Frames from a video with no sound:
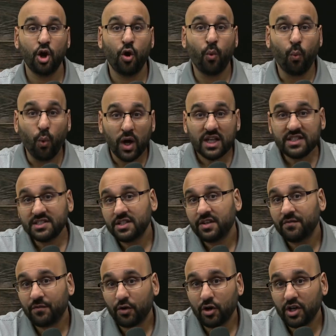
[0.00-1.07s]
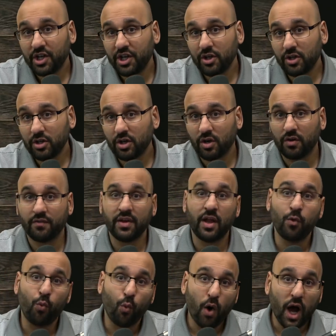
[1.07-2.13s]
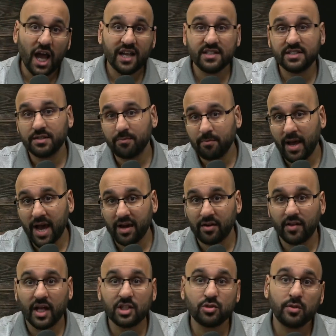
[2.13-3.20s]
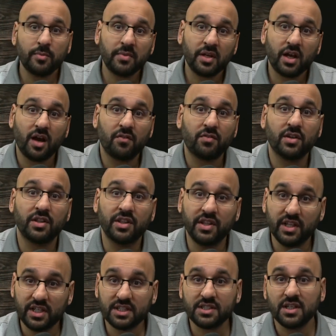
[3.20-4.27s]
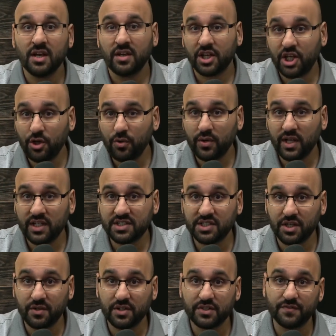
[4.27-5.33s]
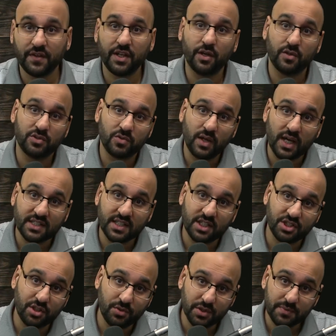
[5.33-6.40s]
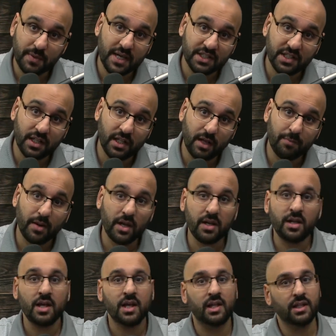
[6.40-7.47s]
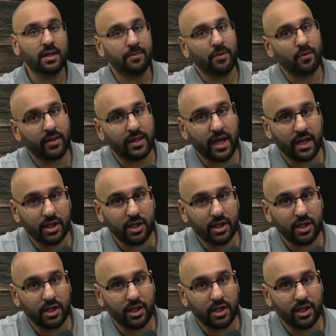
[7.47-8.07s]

What is an inverted yield curve and why does it matter? That's what I'm going to cover in this Q&A series video. And so guys, as you smash that like button, let me run that